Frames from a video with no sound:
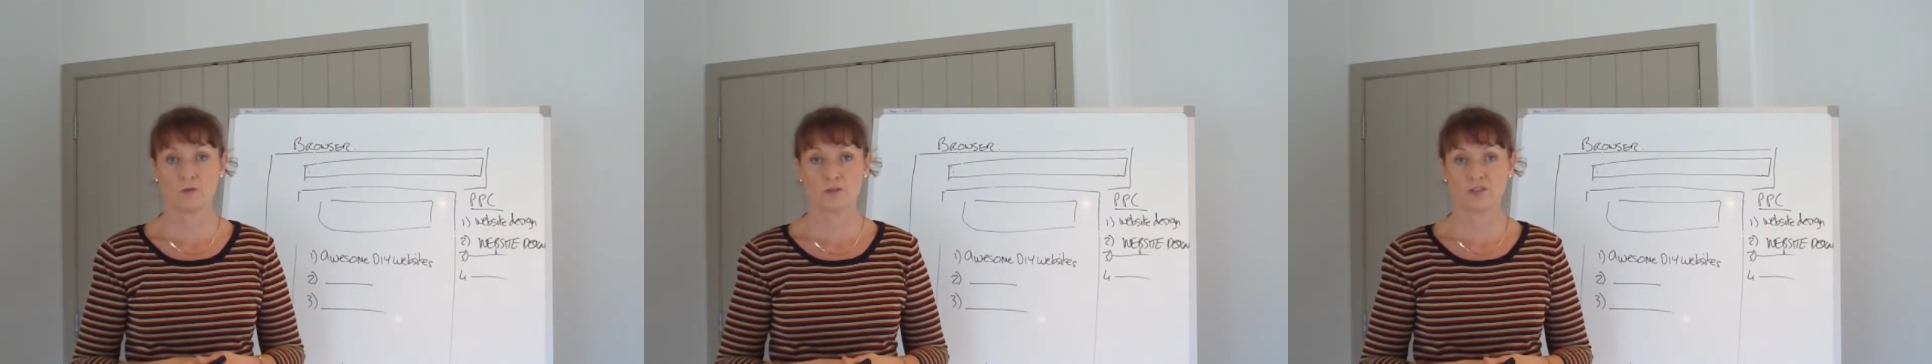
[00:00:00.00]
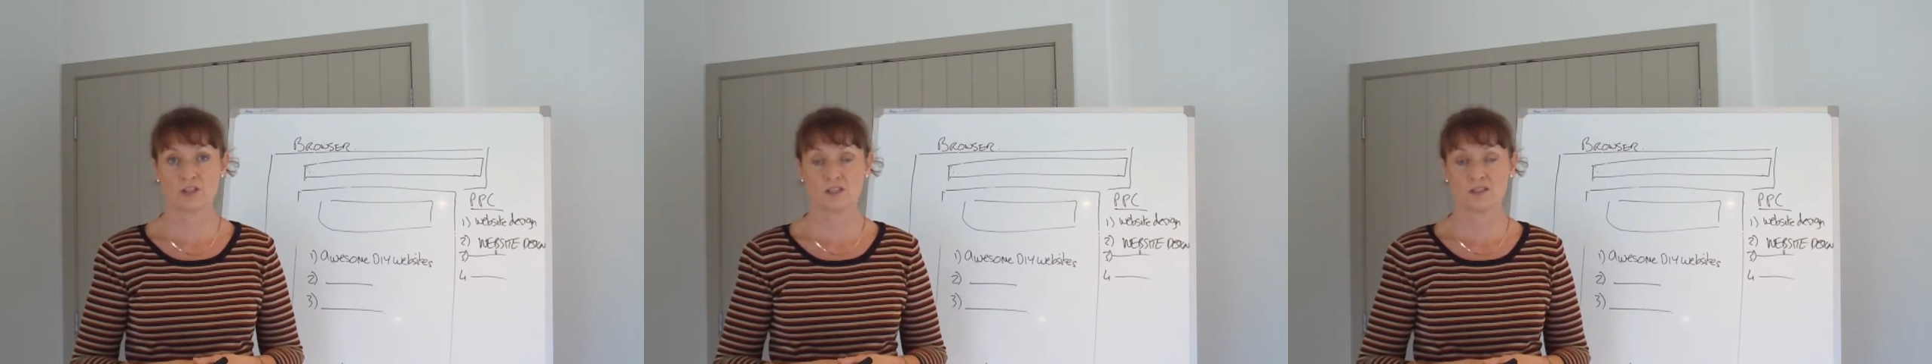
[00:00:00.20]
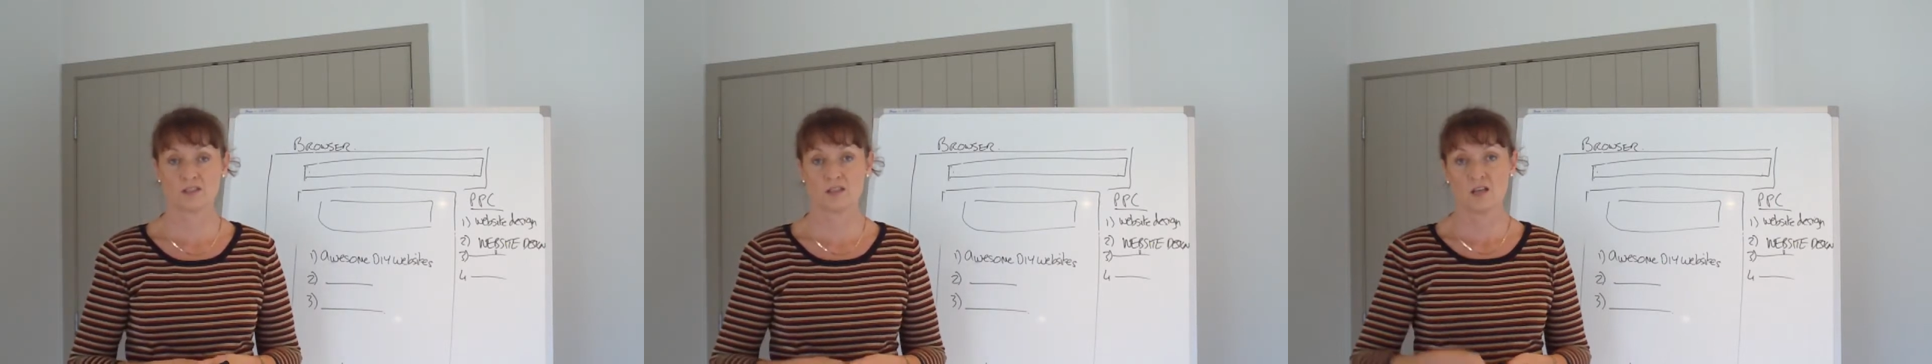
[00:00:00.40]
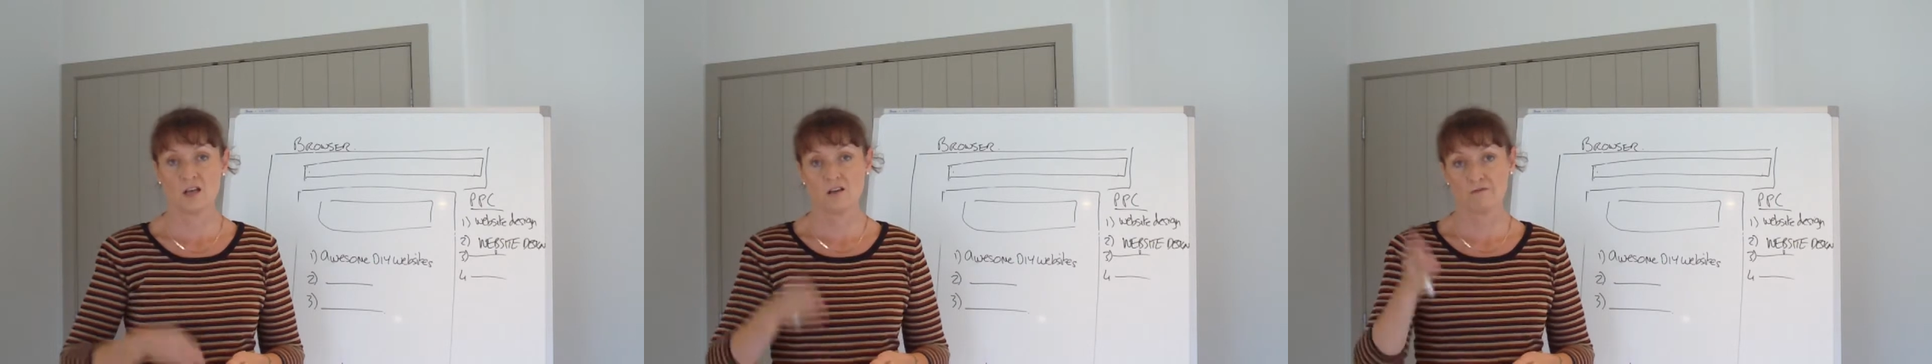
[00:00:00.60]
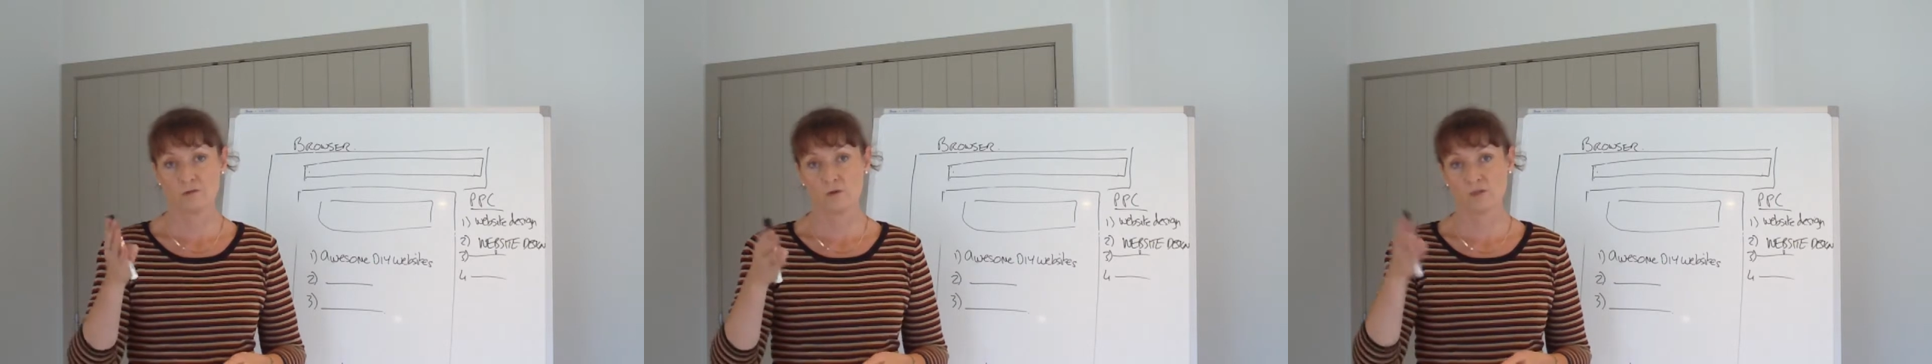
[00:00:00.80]
which is
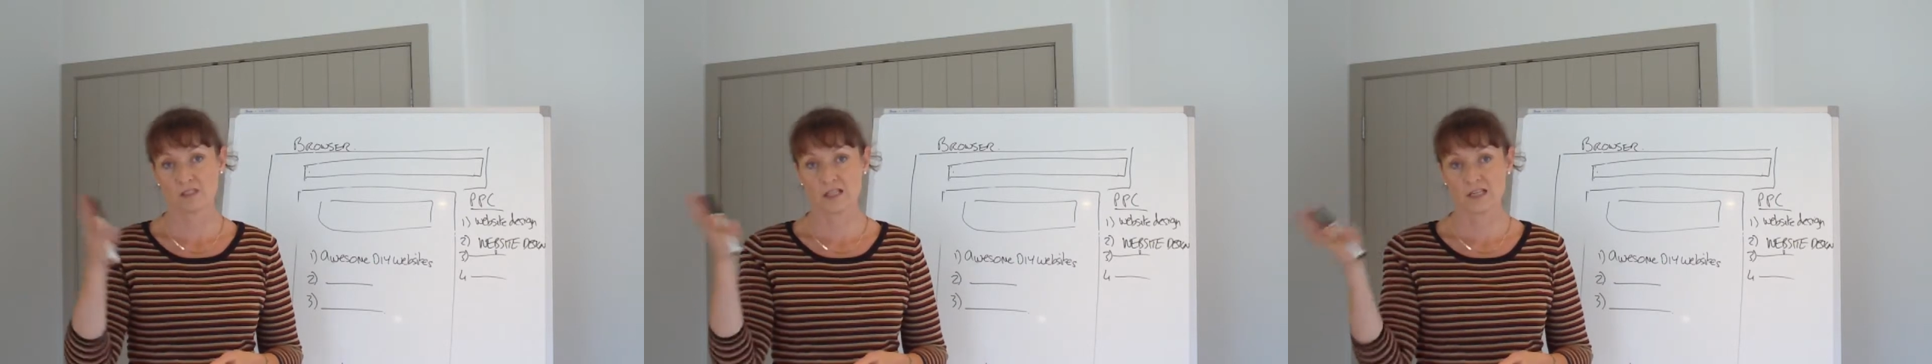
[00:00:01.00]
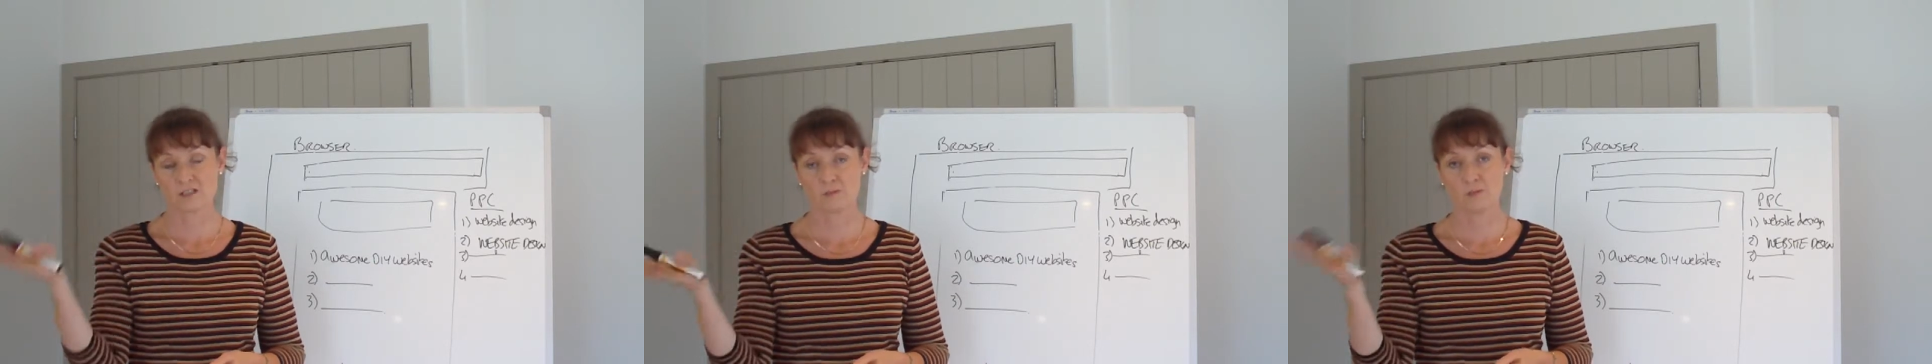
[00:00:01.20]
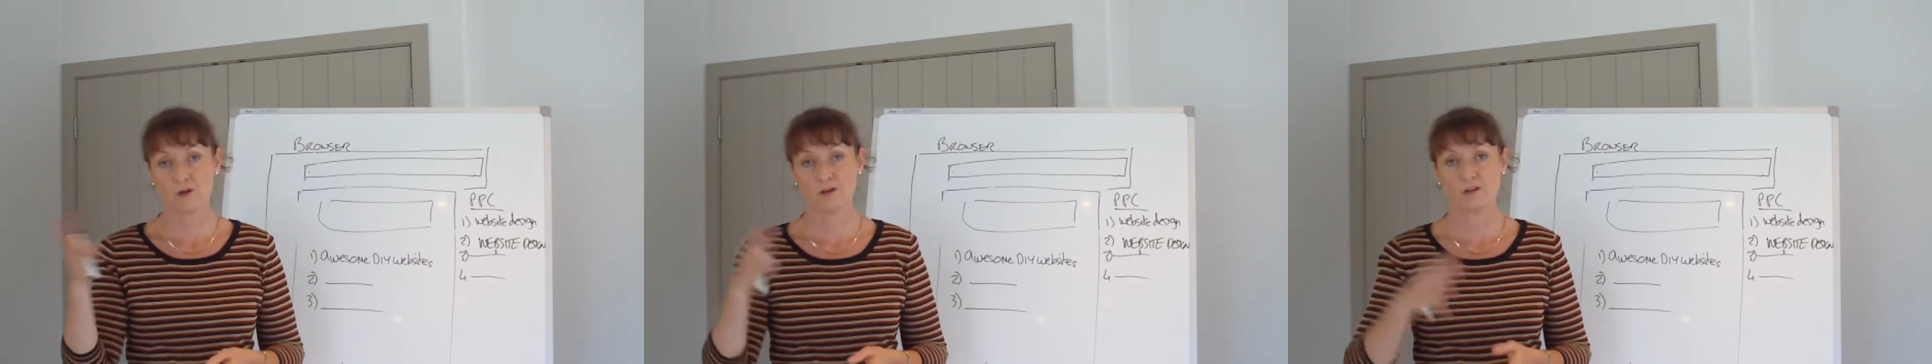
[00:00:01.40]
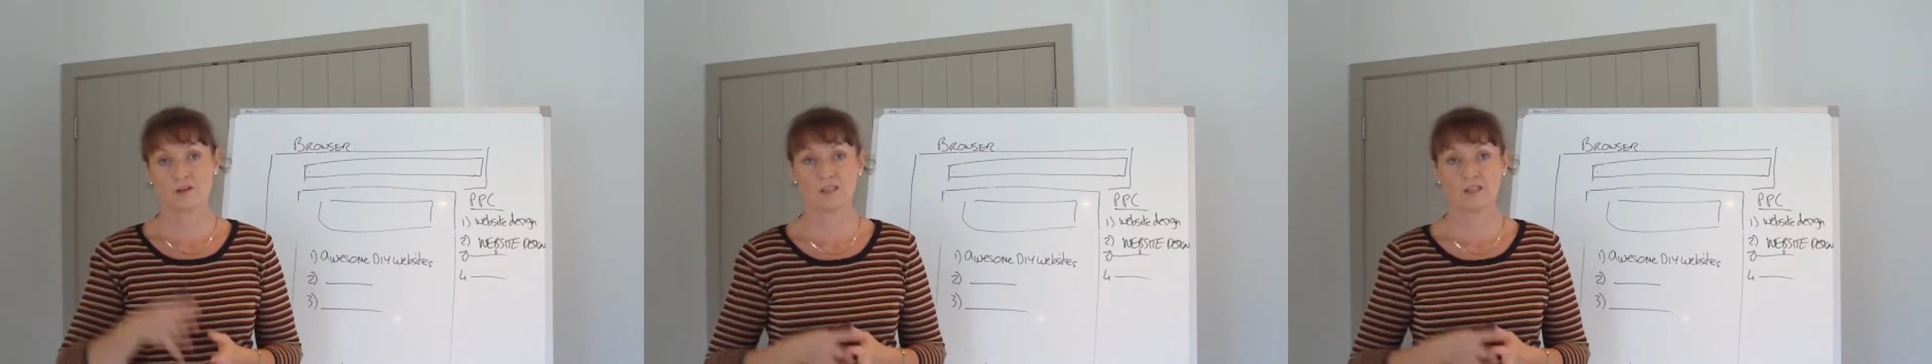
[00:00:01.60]
/blog